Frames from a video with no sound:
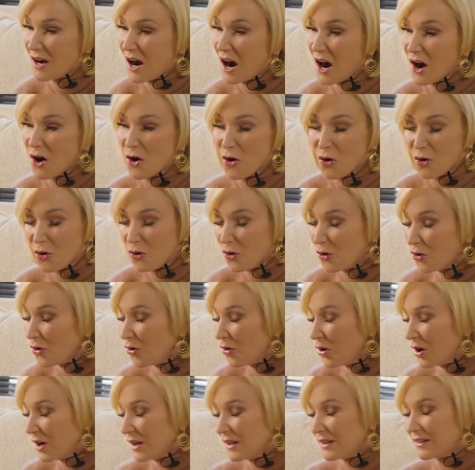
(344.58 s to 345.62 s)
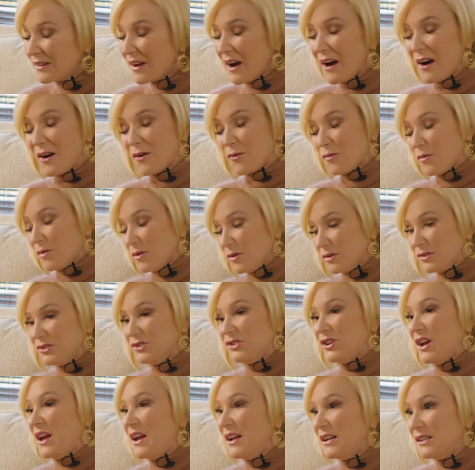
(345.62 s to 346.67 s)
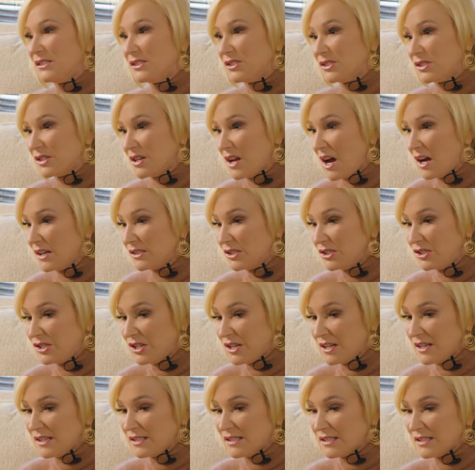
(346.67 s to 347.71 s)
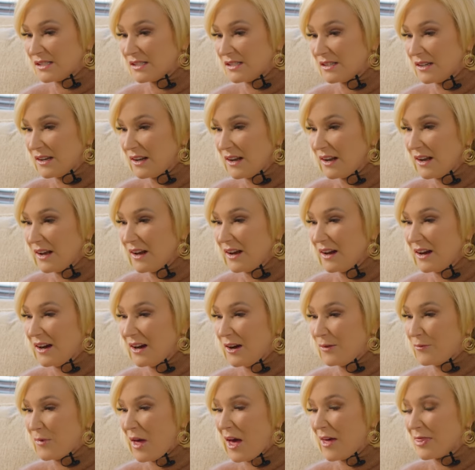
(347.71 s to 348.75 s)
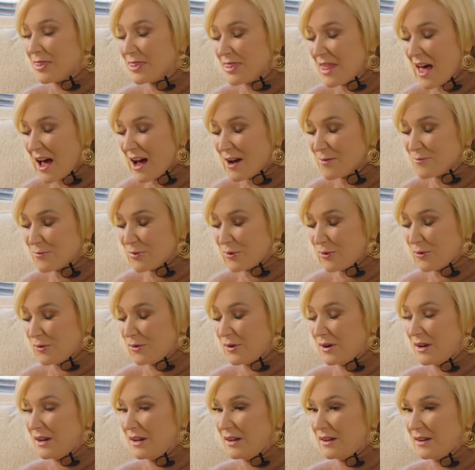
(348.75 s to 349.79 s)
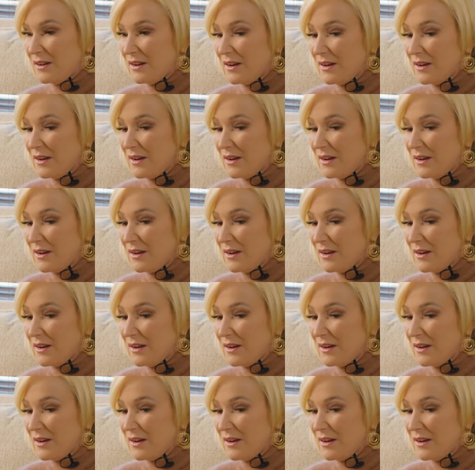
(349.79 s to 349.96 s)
Our whole entire world changed, not just um, at that point.